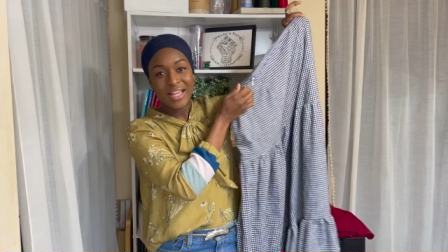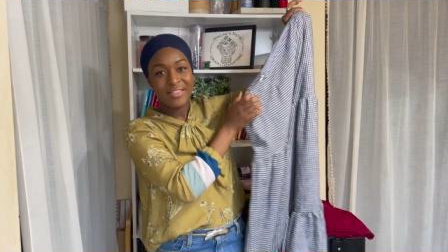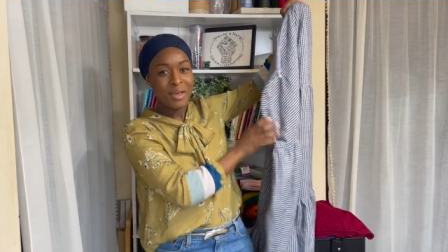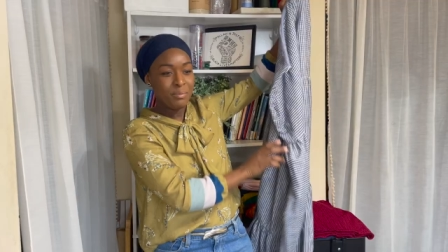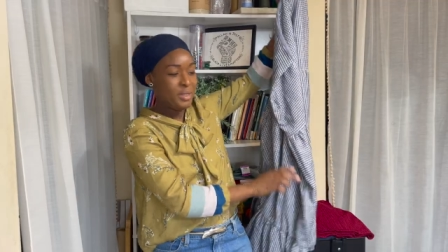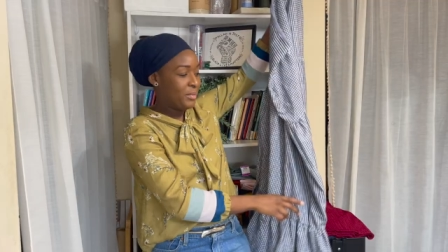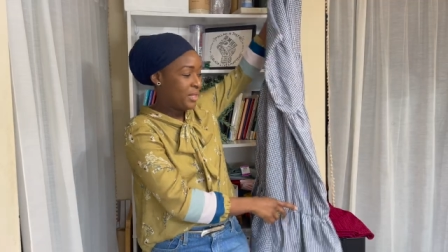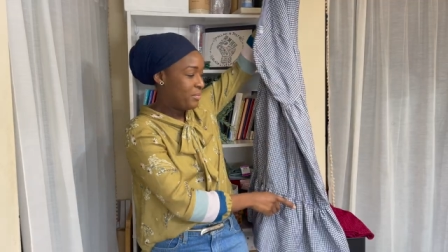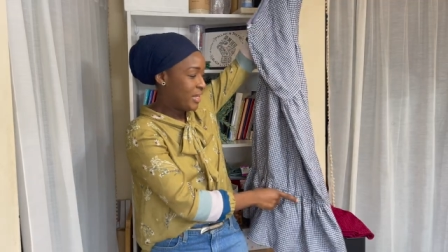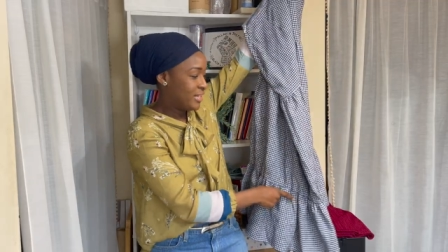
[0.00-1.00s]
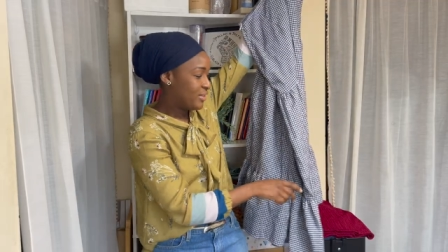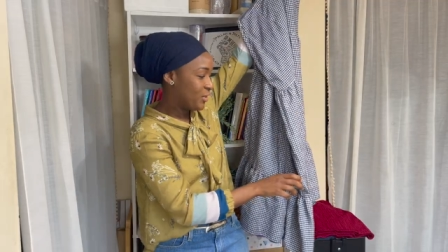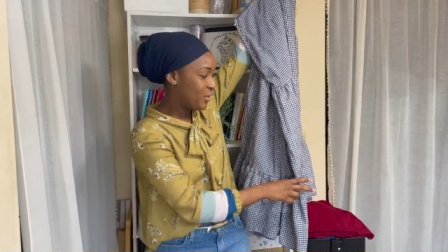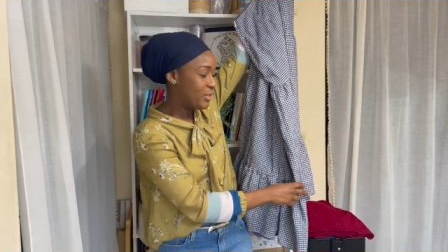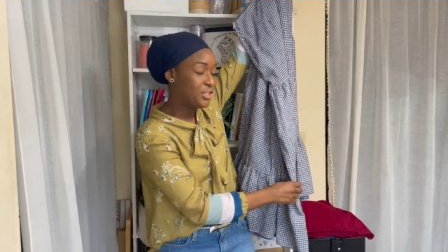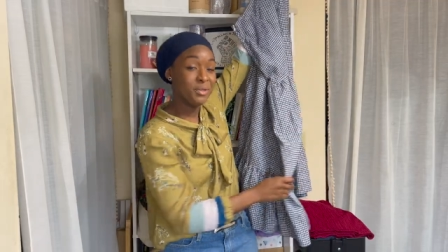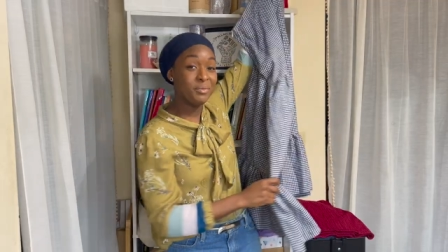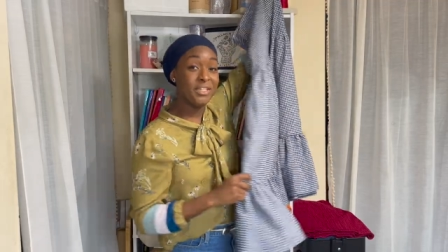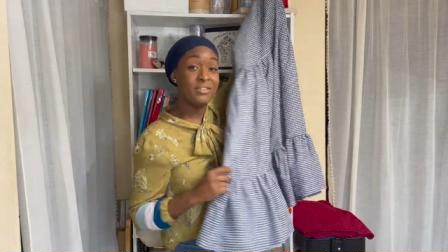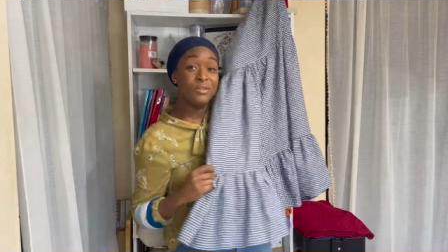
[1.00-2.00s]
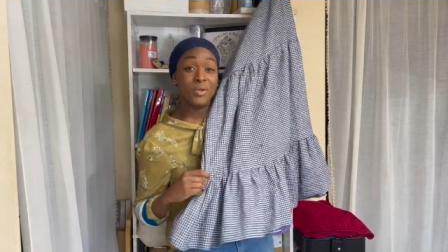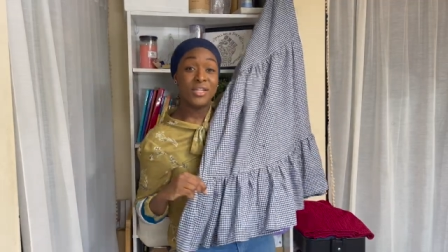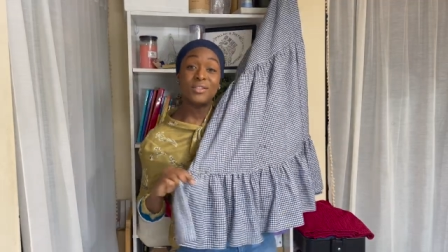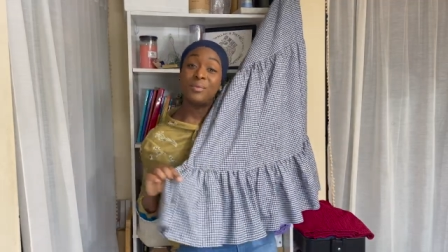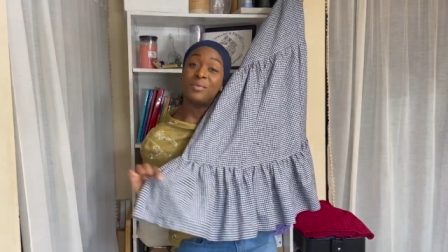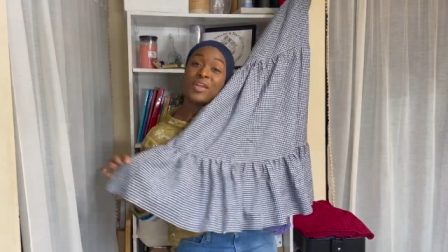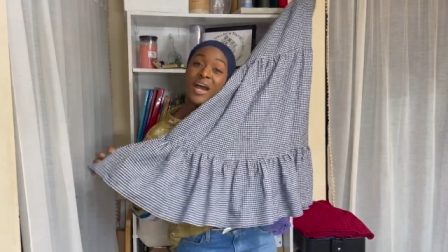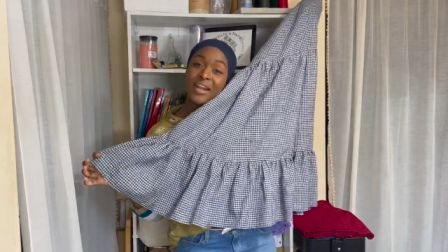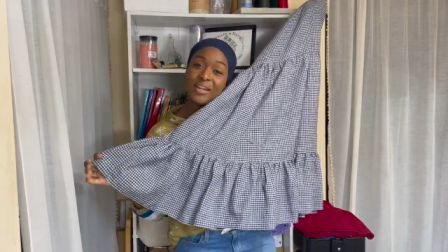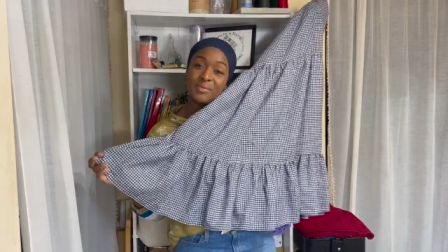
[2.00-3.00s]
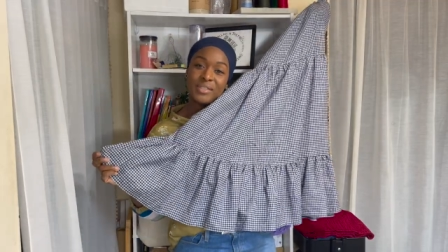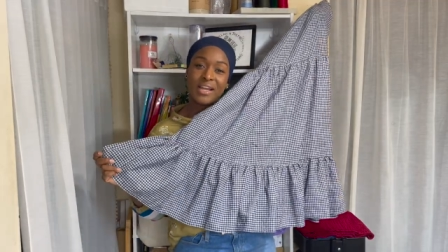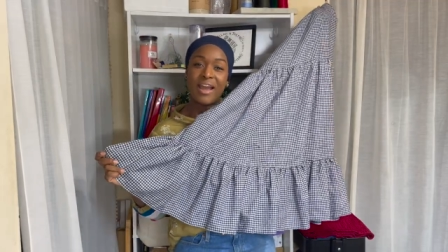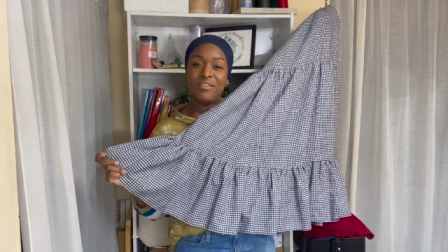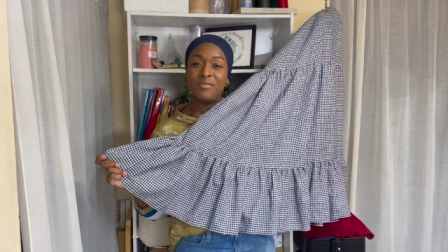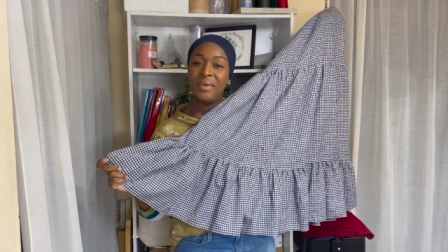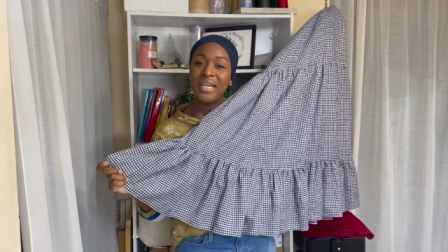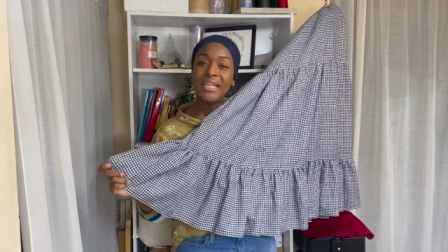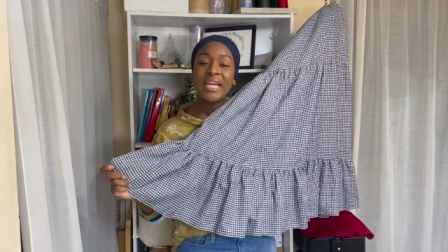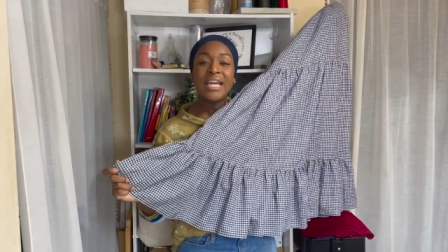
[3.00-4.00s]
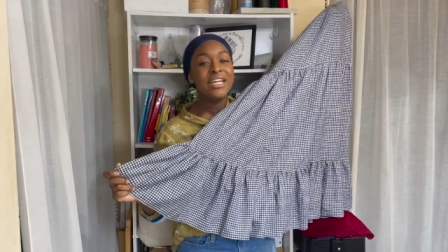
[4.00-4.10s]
and that Me Made May is encouraging me to wear some of the items that I've made